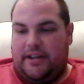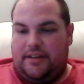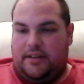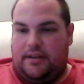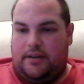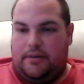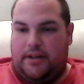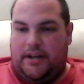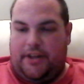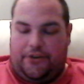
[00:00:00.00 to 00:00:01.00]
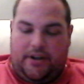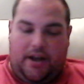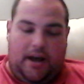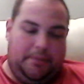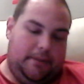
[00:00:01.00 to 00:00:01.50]
Alright. Another
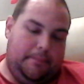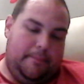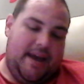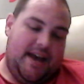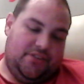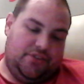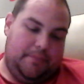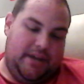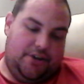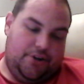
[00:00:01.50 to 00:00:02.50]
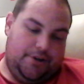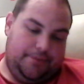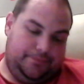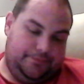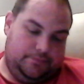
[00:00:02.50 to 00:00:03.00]
Goblin Mask
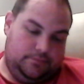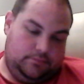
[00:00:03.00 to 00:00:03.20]
Maker.